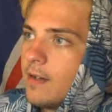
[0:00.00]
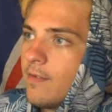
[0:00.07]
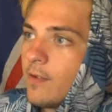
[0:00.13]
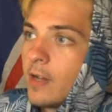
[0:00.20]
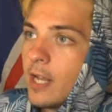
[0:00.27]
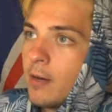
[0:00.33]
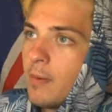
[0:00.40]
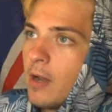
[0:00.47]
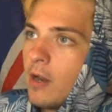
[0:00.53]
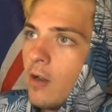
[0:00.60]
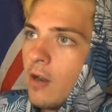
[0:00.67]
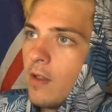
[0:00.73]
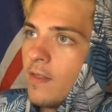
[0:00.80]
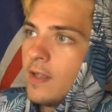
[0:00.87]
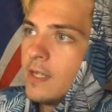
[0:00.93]
Forget about
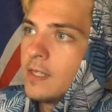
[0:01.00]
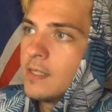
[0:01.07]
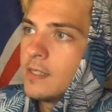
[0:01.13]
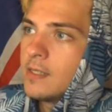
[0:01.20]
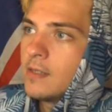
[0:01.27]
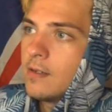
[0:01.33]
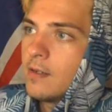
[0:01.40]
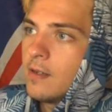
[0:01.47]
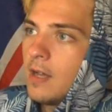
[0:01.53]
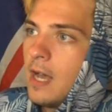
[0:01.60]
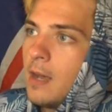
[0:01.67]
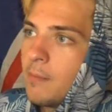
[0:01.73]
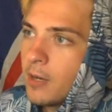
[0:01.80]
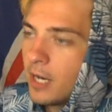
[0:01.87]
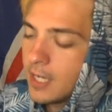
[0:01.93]
all of this.
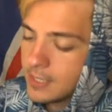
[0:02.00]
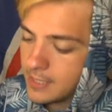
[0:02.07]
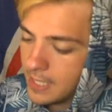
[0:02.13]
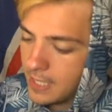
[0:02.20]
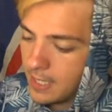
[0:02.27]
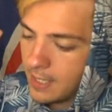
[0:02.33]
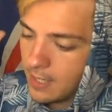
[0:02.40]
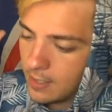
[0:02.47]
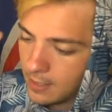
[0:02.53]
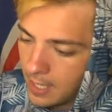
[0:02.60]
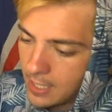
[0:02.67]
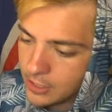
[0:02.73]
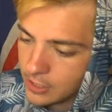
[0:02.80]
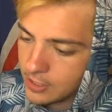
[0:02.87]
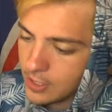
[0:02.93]
I'm gonna stay,
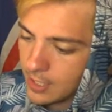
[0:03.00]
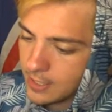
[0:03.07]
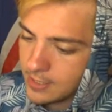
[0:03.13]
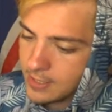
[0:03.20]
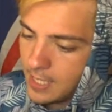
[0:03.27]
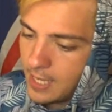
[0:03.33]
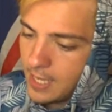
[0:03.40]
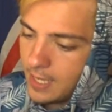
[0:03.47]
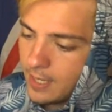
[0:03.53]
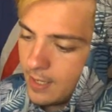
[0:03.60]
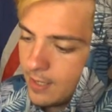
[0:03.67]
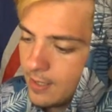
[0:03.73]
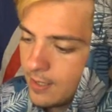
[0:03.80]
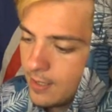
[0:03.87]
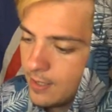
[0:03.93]
Elijah's gonna stay.
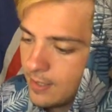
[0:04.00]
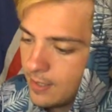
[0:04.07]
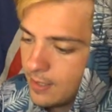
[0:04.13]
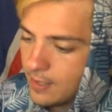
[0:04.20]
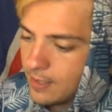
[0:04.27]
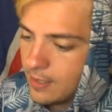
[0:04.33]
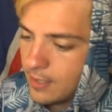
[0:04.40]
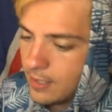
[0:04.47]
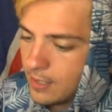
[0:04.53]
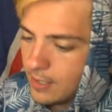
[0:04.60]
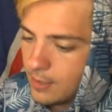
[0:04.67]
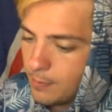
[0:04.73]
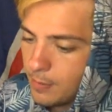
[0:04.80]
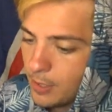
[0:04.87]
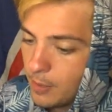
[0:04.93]

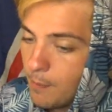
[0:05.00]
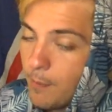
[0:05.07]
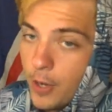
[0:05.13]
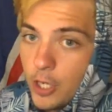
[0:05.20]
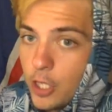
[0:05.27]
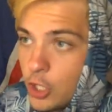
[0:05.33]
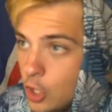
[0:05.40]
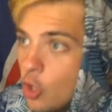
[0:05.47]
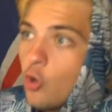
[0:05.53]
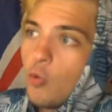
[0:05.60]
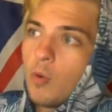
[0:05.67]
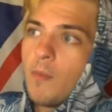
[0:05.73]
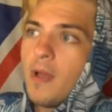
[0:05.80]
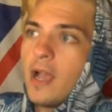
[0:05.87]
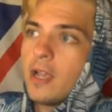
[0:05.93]
But
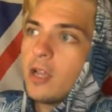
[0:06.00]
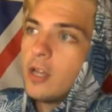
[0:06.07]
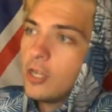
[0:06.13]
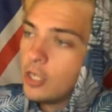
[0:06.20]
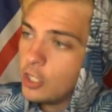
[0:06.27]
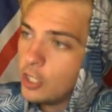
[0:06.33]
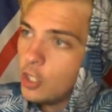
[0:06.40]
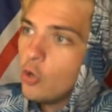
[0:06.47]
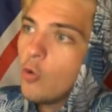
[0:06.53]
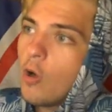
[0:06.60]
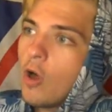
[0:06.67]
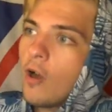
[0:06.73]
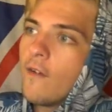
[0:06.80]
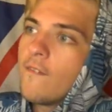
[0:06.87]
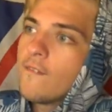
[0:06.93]
you, Rebecca, you
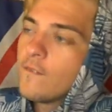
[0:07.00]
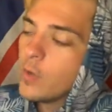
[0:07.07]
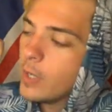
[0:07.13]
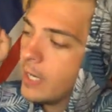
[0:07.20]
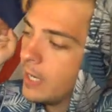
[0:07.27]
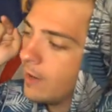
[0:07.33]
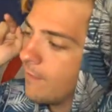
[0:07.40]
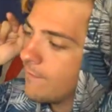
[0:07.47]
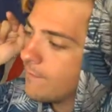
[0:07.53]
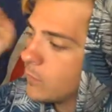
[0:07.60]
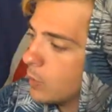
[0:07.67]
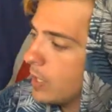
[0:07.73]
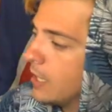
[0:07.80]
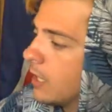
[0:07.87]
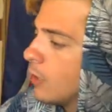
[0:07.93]
are freaking
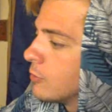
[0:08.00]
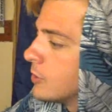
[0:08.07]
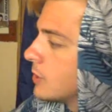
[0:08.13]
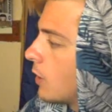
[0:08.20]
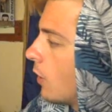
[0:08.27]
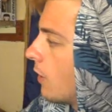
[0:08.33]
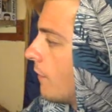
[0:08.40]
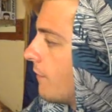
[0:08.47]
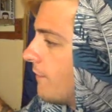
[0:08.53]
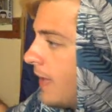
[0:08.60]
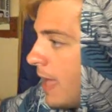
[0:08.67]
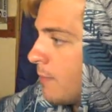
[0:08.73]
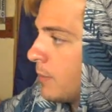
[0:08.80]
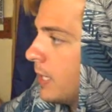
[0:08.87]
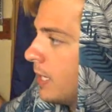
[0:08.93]
free to go start a
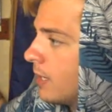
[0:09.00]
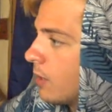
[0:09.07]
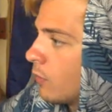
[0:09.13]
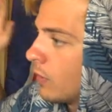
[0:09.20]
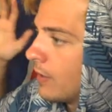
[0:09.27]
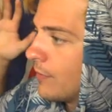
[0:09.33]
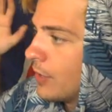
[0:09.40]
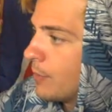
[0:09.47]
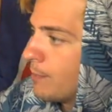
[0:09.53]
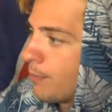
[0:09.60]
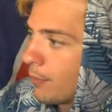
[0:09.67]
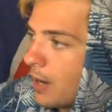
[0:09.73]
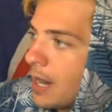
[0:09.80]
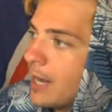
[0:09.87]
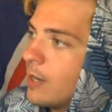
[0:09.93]
family, to go live a
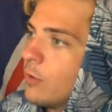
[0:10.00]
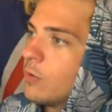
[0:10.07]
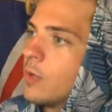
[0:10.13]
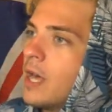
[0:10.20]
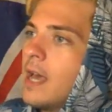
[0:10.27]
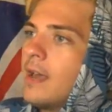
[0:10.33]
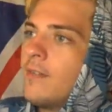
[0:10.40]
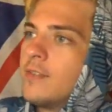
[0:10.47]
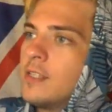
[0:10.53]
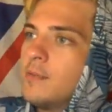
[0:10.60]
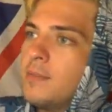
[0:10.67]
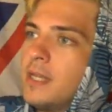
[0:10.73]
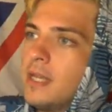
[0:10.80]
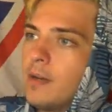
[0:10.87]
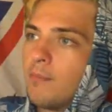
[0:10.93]
brand new life, to
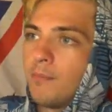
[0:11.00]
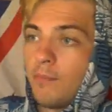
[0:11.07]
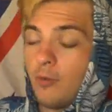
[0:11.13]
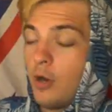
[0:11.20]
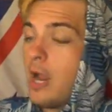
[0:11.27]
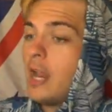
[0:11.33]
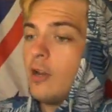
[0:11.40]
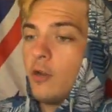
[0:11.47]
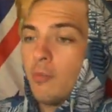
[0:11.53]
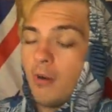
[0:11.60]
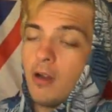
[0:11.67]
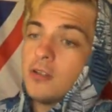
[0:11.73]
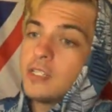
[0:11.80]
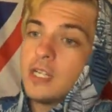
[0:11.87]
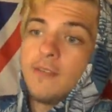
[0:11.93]
be a brand new
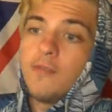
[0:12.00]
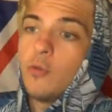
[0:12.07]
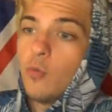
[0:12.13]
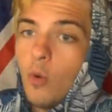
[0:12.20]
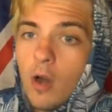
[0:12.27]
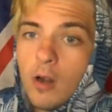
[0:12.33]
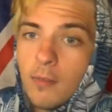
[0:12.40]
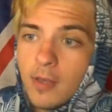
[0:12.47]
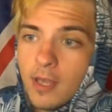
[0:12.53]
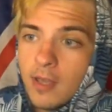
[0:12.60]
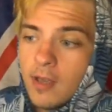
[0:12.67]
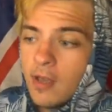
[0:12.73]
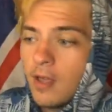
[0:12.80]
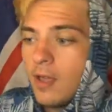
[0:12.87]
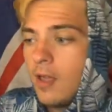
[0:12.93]
person if you want to
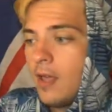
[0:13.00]
be.